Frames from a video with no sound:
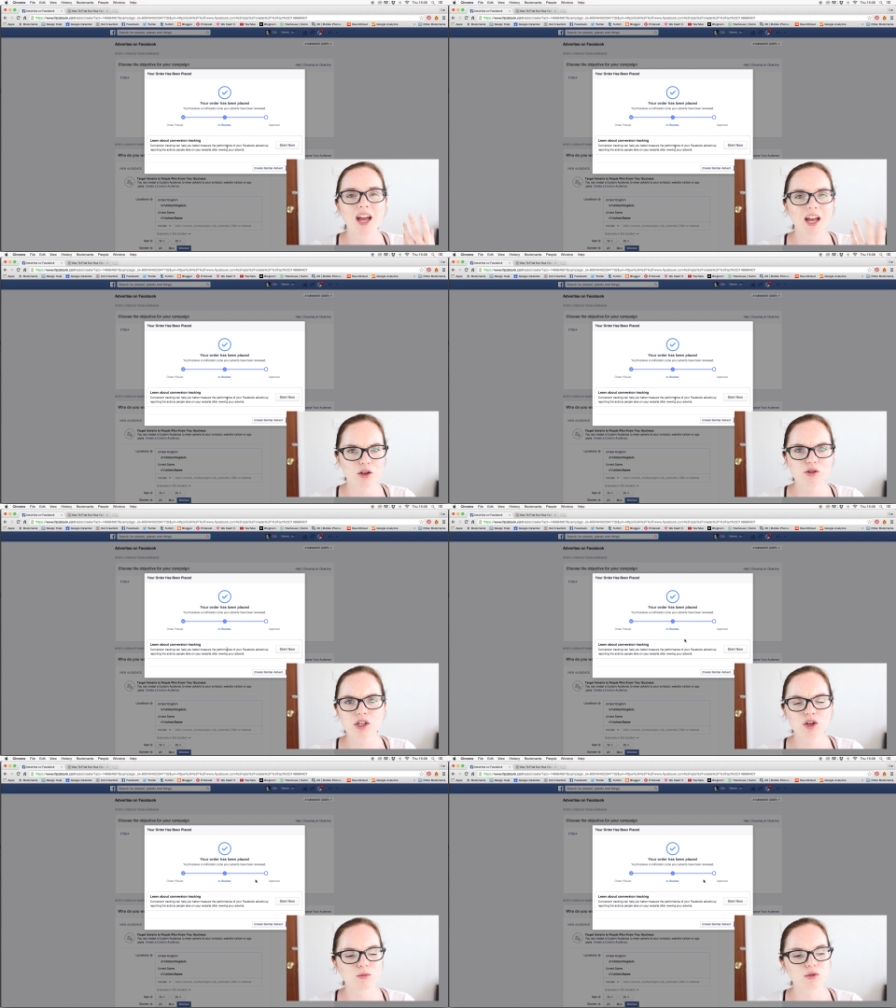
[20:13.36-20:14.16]
It
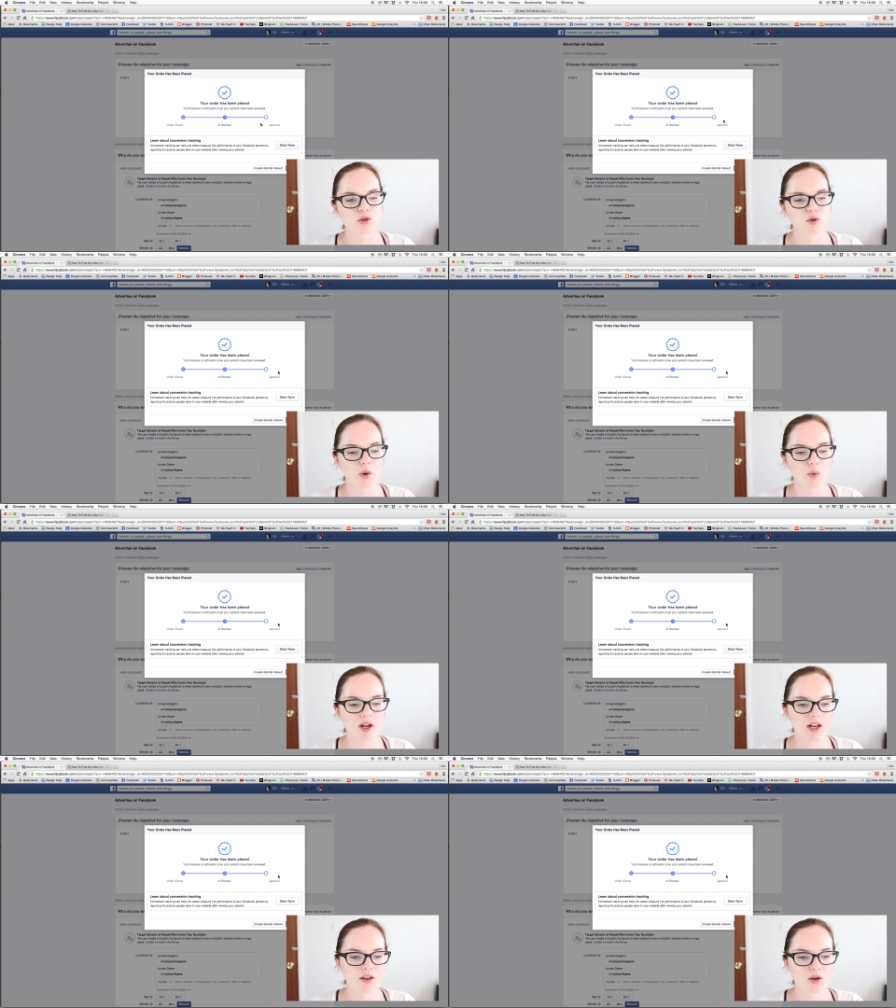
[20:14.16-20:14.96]
usually comes through quite
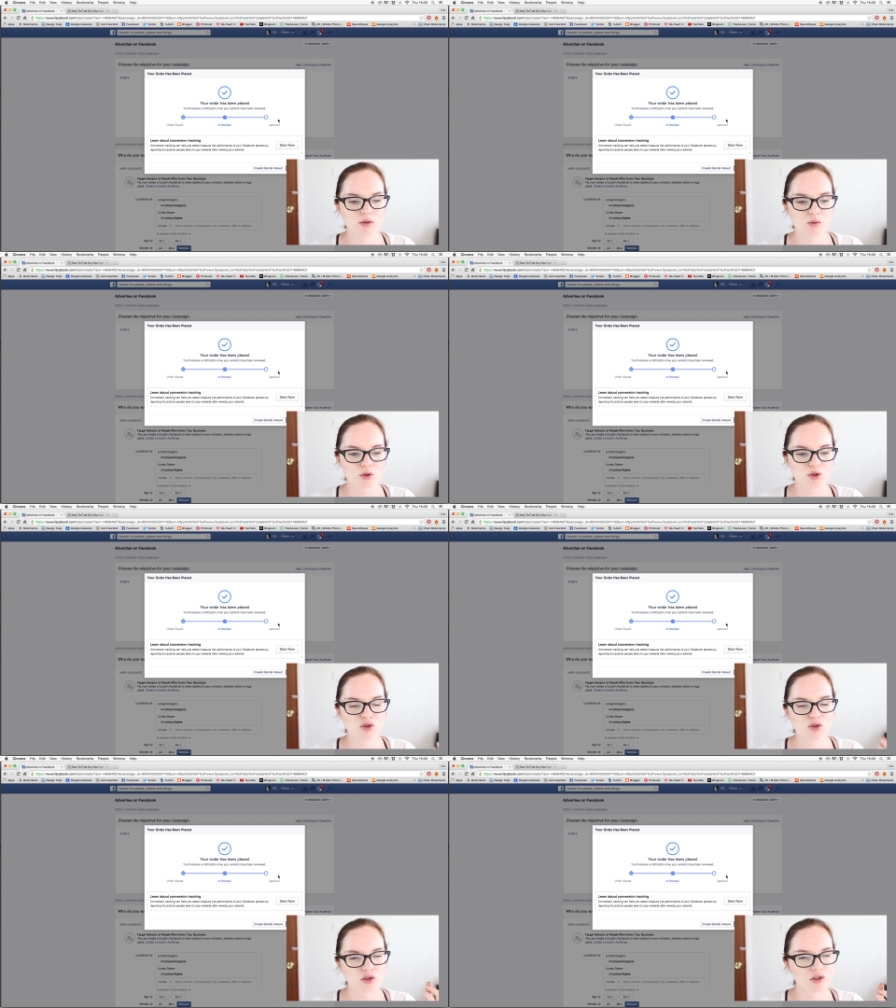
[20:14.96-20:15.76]
quickly though, so I
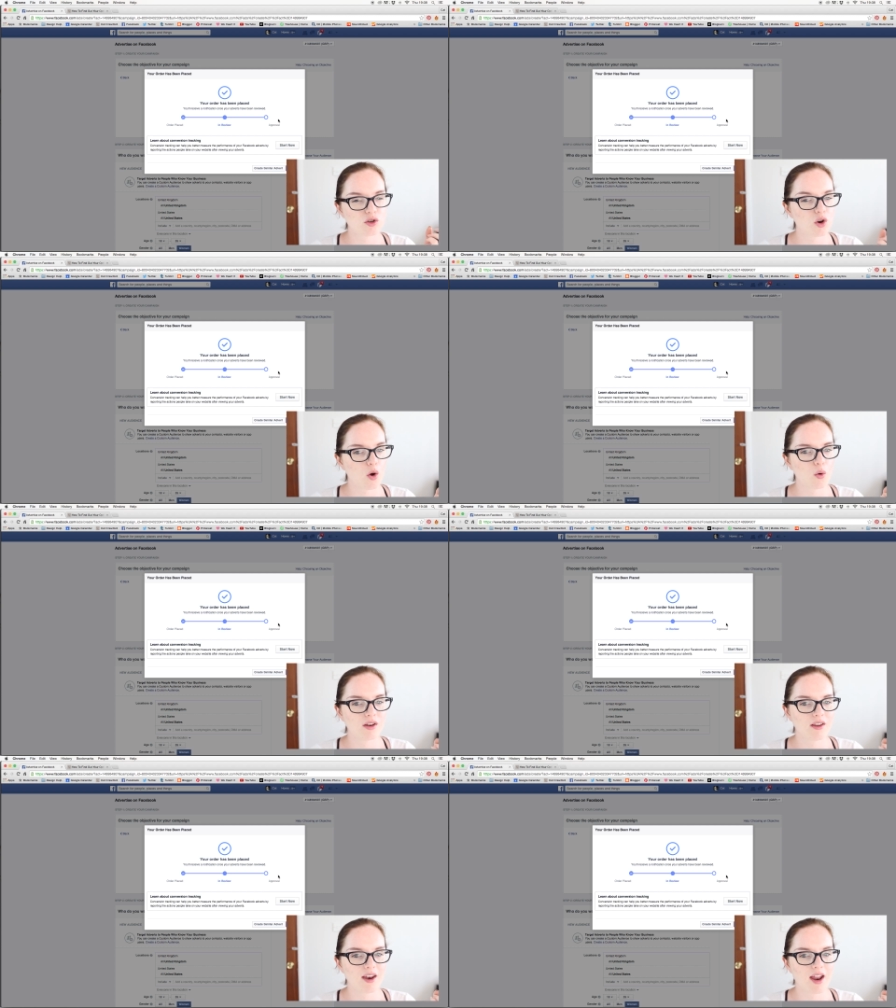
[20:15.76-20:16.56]
should know
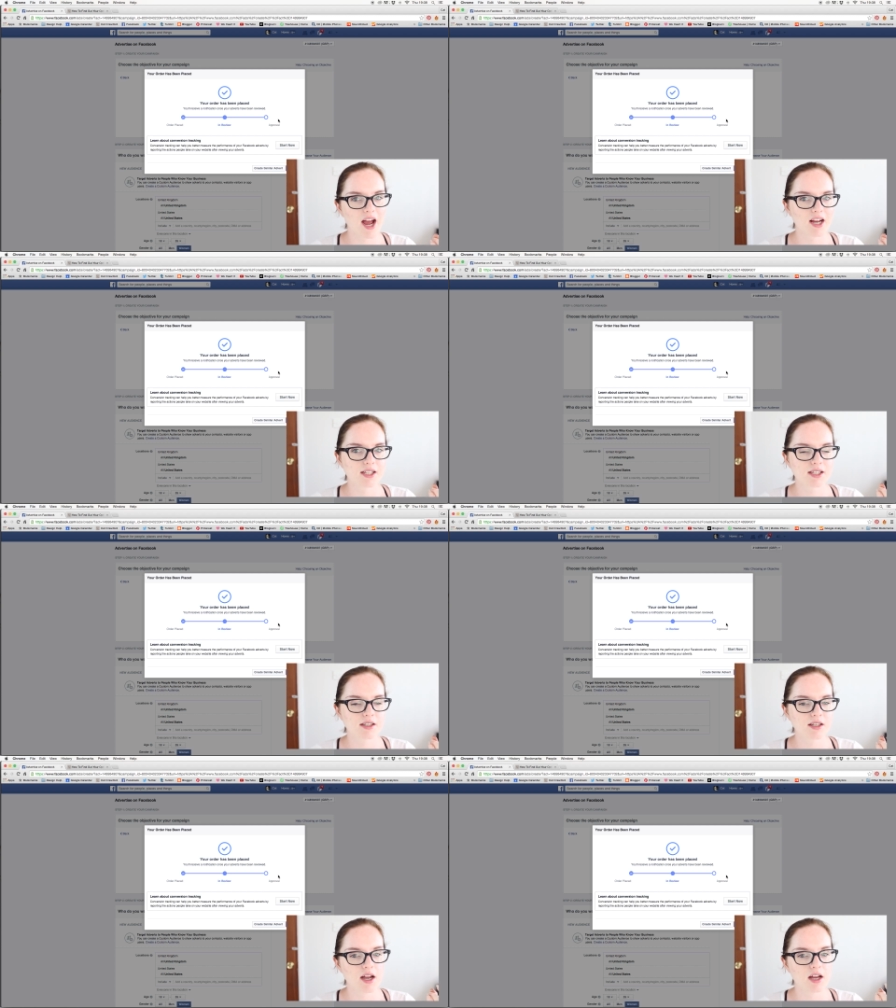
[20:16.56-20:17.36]
in the
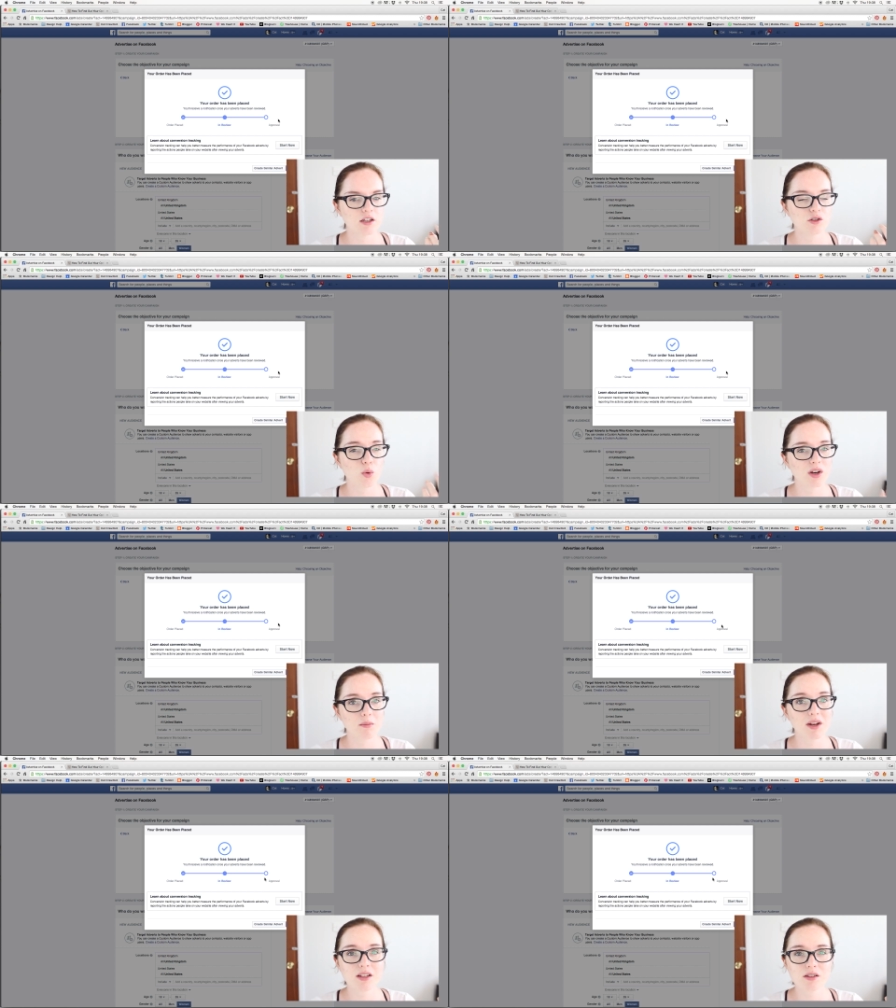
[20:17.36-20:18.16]
next, say, 20
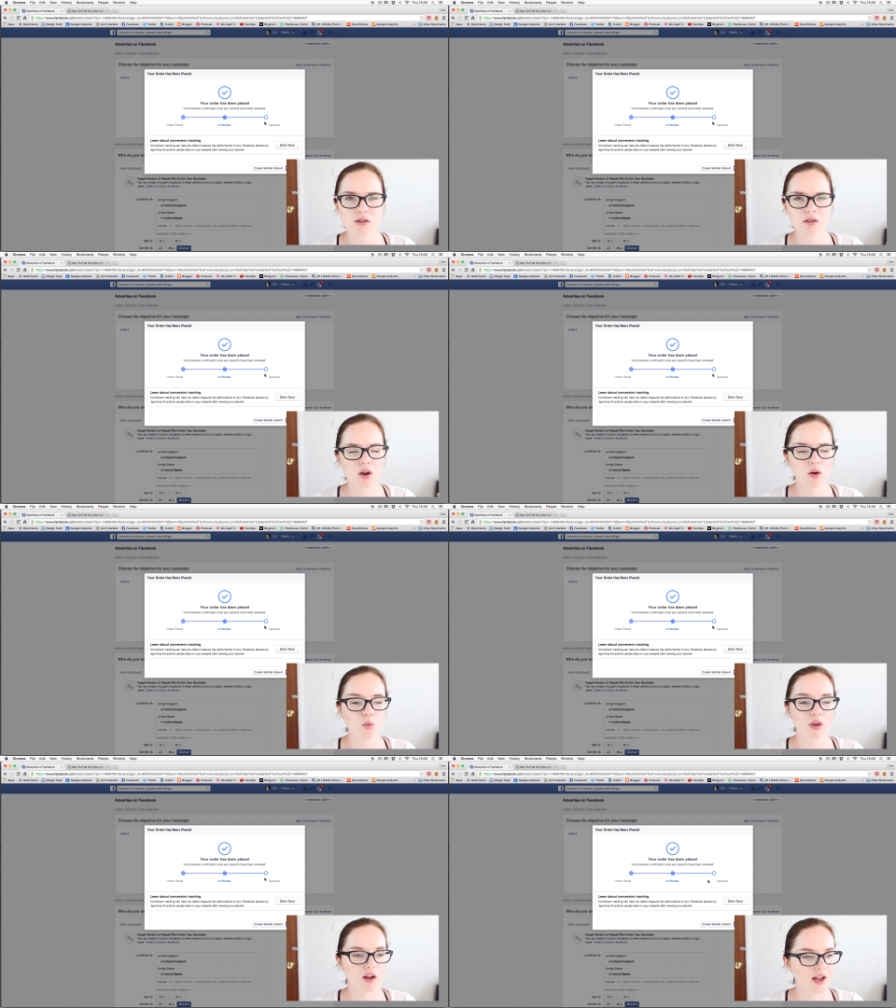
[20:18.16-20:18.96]
minutes or so
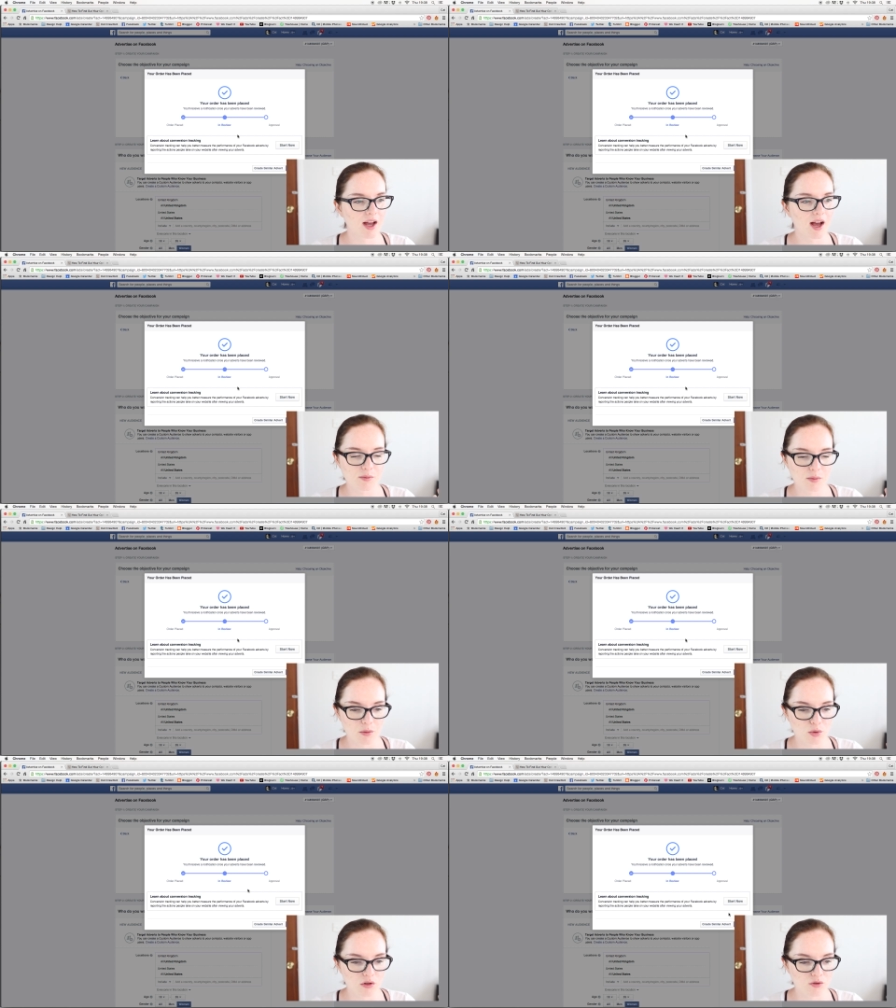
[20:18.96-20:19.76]
whether it has been
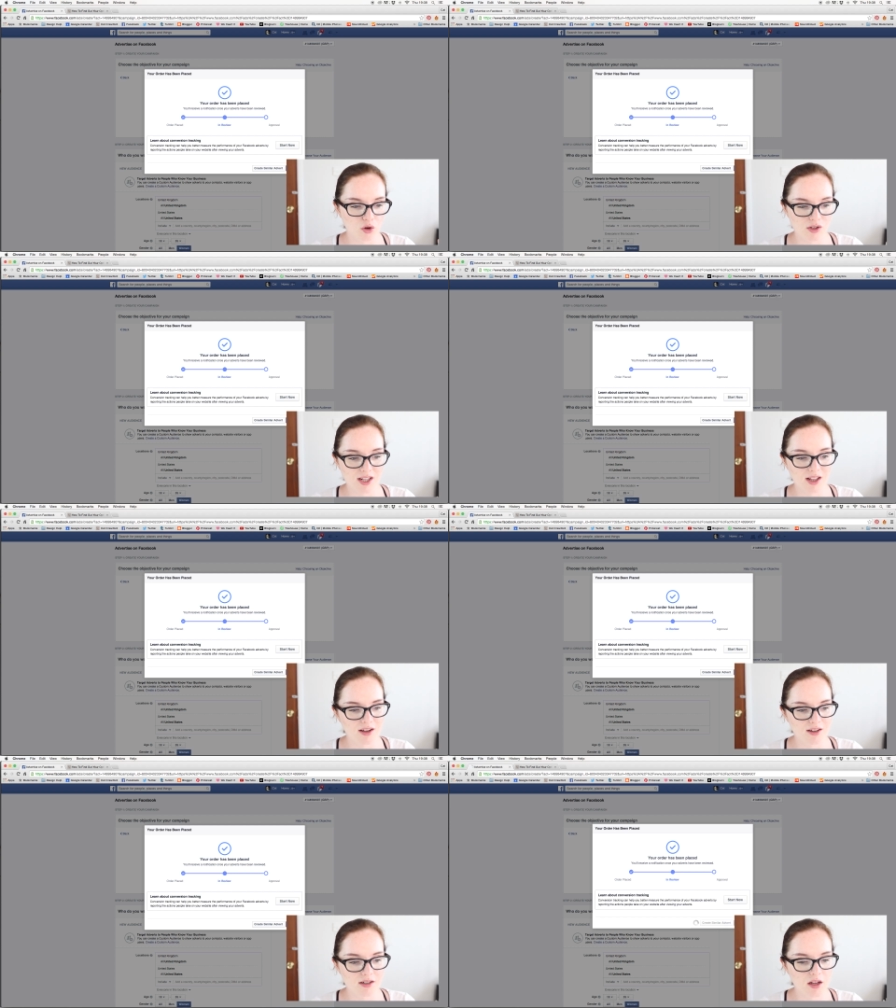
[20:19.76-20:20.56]
approved or
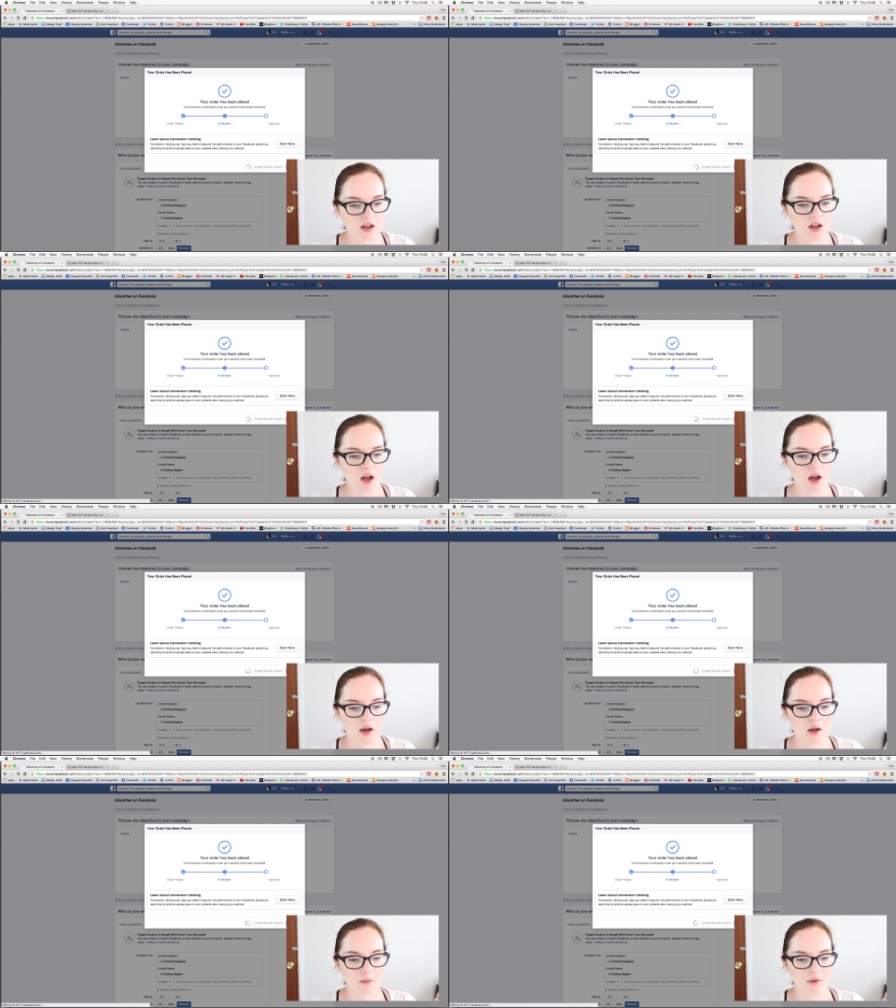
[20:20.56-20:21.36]
declined,
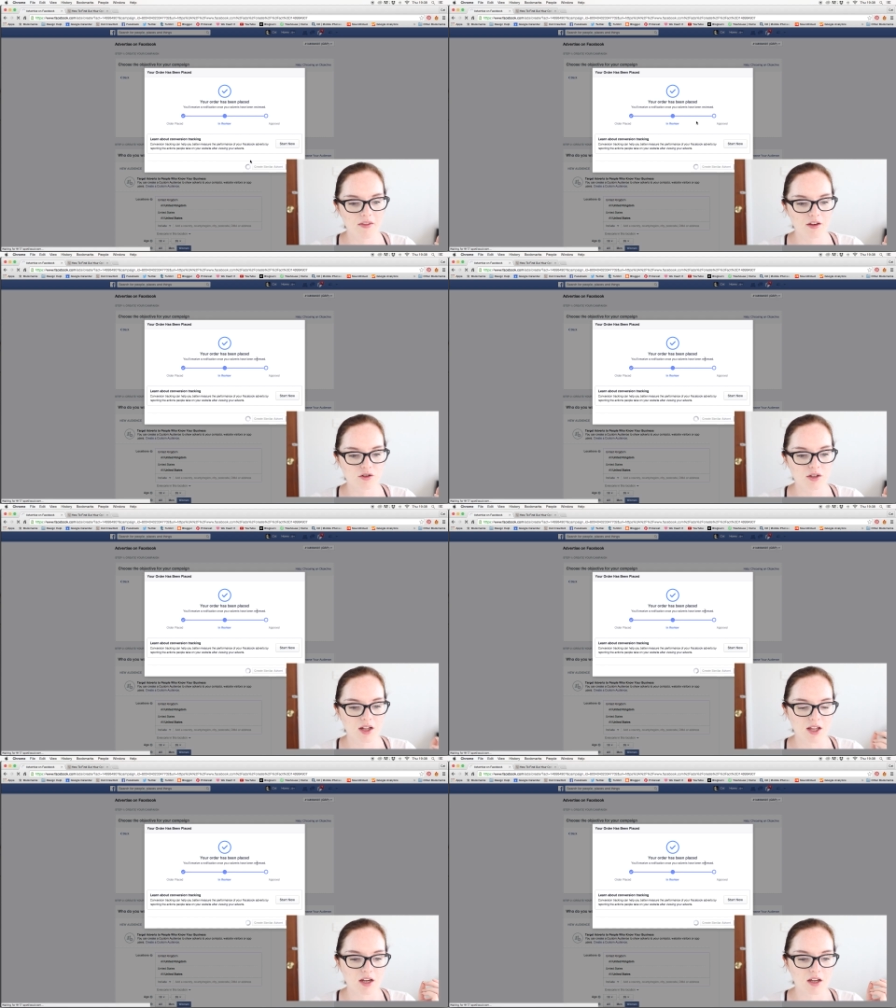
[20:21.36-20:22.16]
and then just
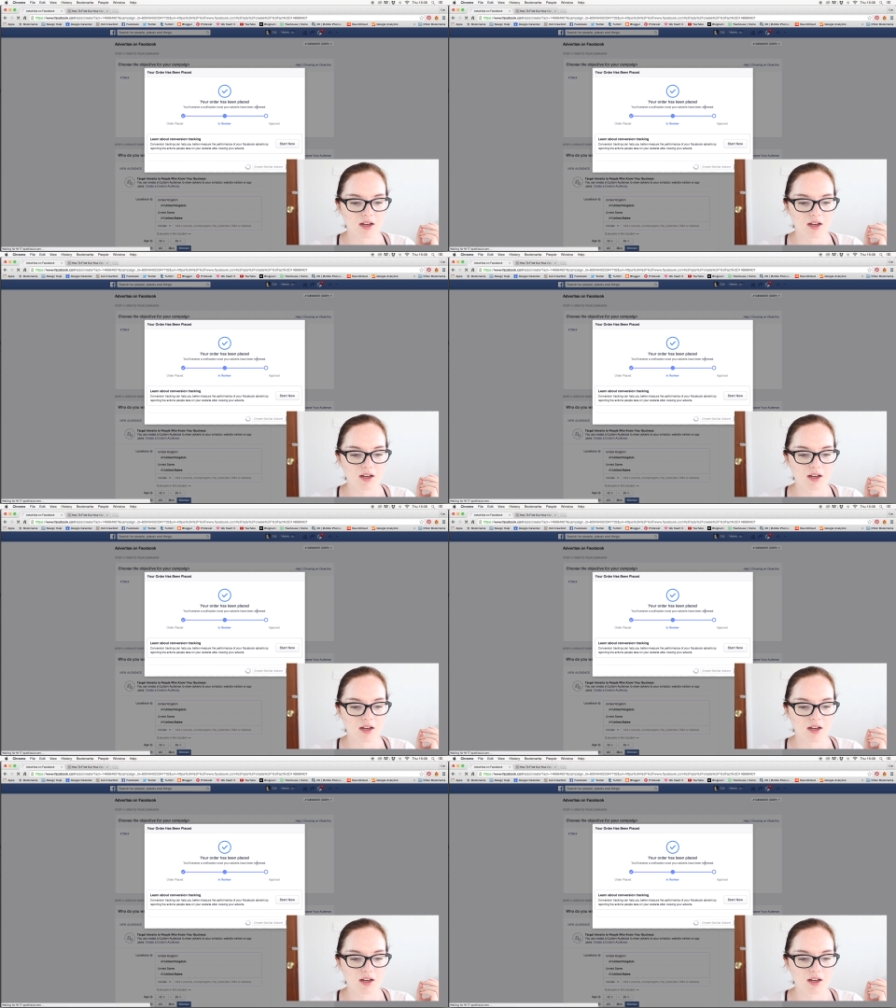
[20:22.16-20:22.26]
click